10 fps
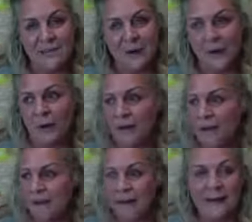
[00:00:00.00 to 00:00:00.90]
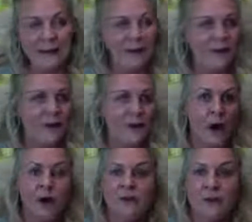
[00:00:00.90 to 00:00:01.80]
or you're feeling like you're
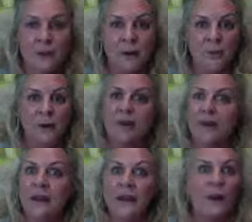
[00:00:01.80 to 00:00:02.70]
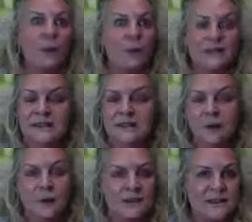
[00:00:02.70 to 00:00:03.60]
overwhelmed with the enormity
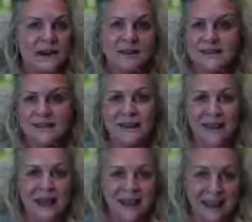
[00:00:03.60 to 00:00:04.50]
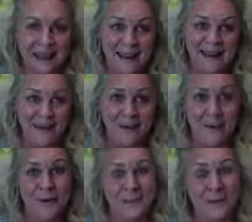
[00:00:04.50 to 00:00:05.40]
of all the tasks that lie ahead, and
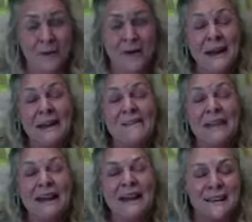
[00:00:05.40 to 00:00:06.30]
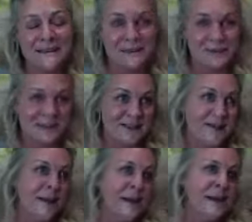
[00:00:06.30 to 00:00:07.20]
you're always already feeling
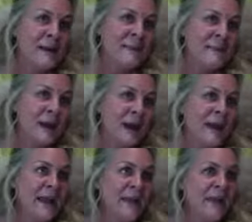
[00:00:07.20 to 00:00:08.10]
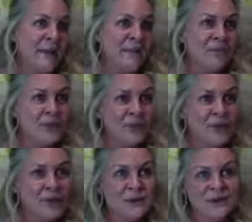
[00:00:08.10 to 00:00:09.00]
exhausted by the
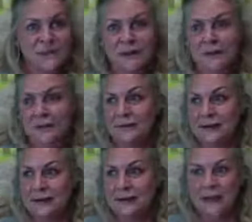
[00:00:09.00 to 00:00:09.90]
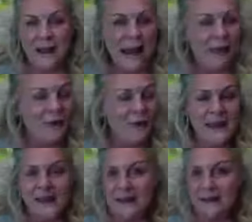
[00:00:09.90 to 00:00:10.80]
thoughts of
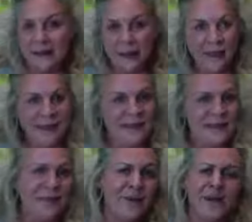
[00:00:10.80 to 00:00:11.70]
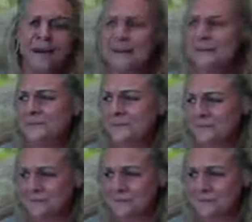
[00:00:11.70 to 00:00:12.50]
Halloween and Thanksgiving and